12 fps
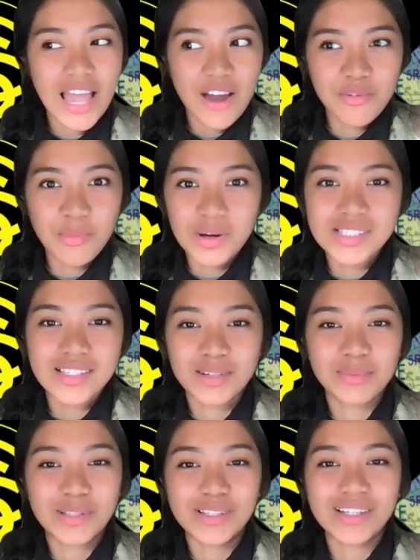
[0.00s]
everybody's
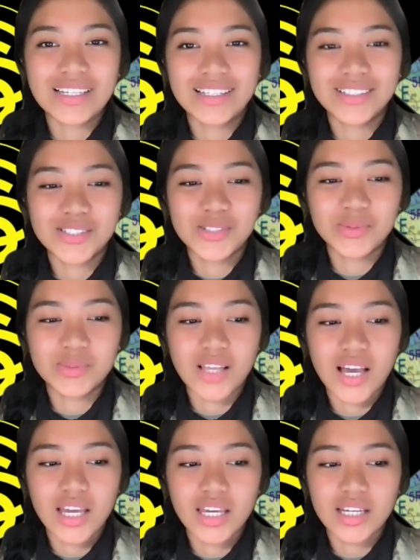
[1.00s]
gonna be looking at you
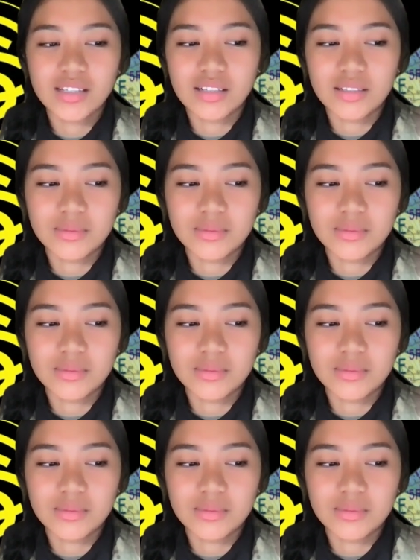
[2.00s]
like,